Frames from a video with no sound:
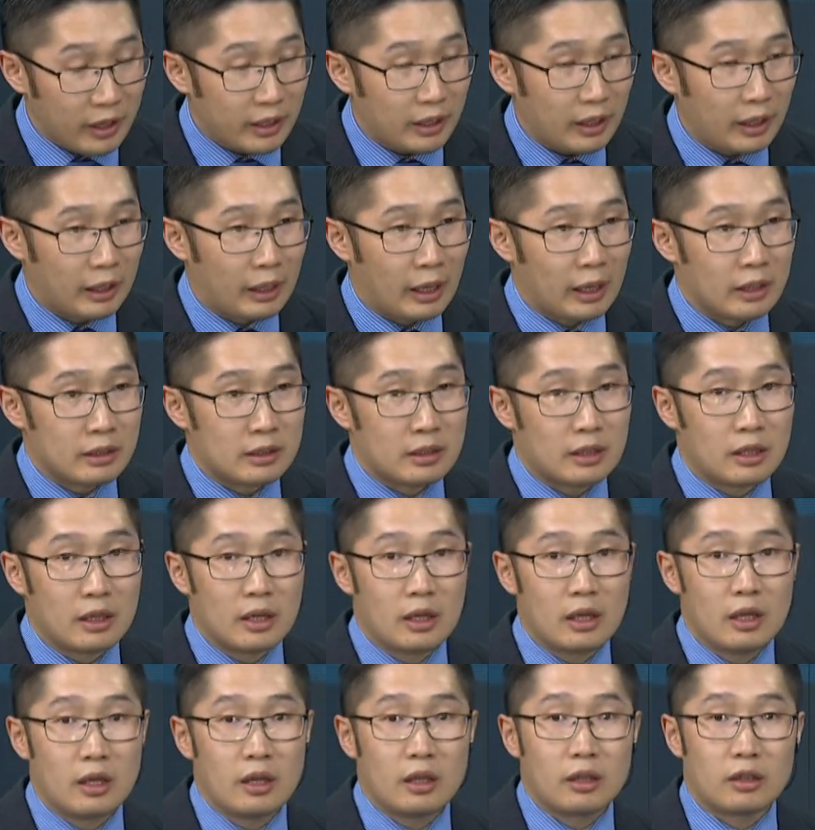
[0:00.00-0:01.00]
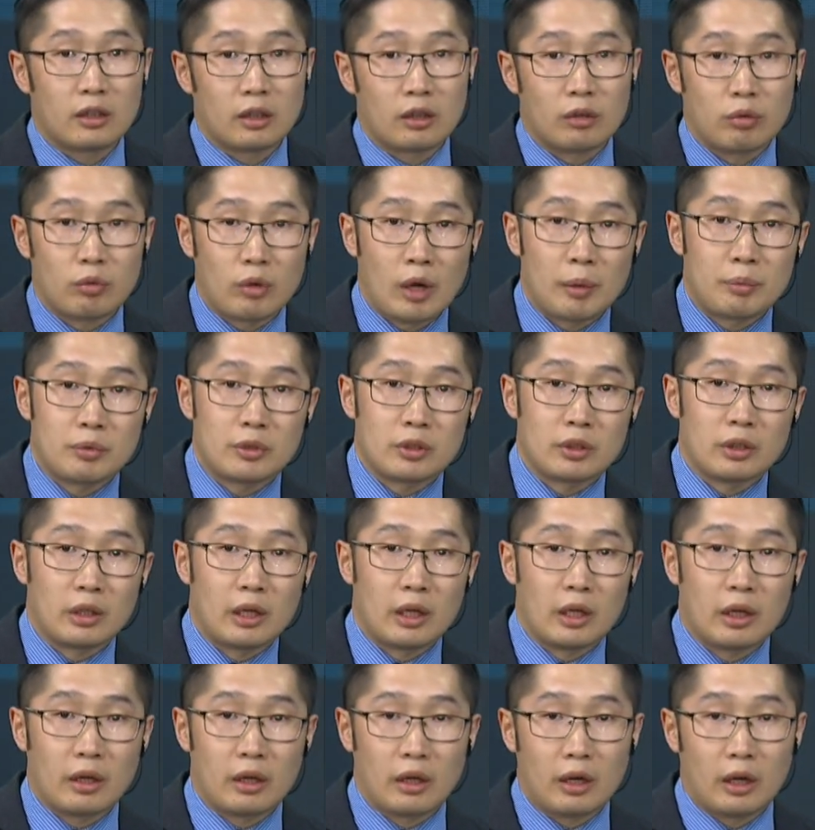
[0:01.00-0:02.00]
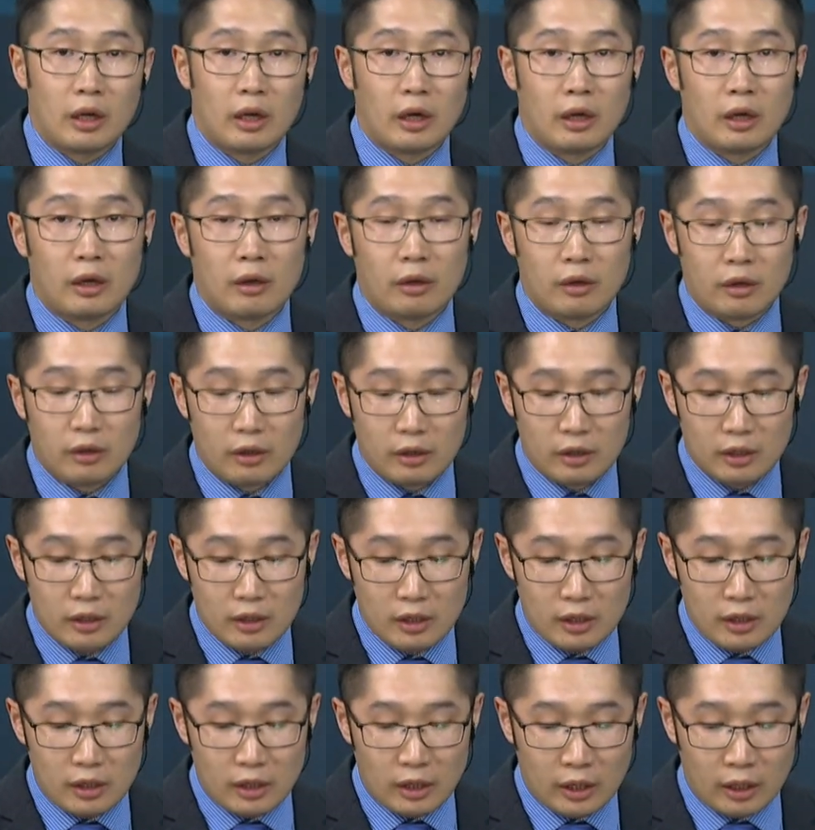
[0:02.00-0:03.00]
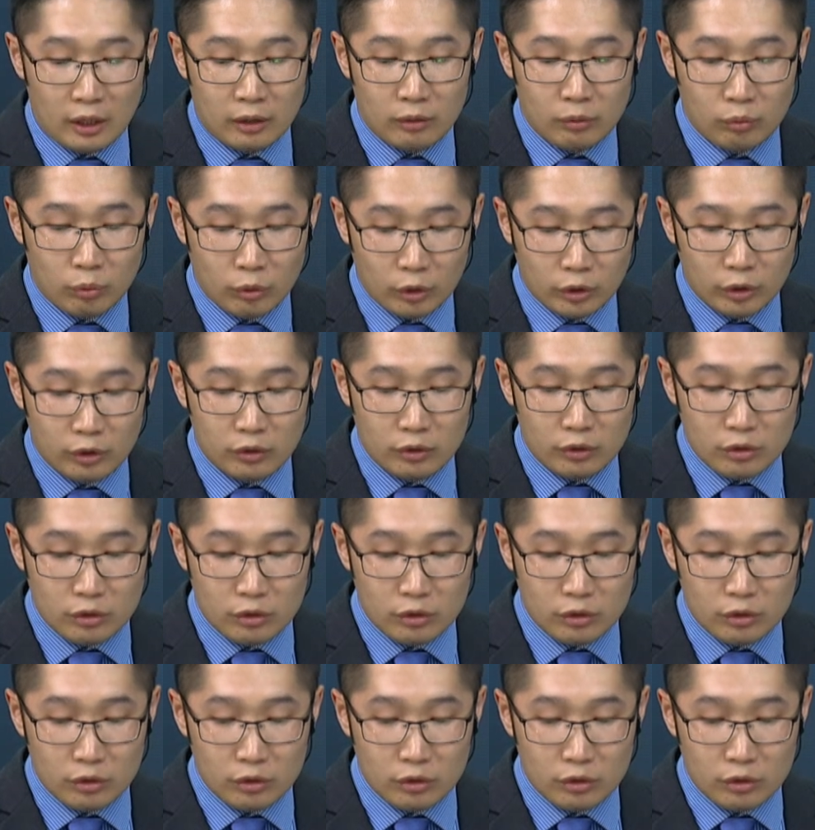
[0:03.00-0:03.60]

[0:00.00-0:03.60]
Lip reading: against the corruption and will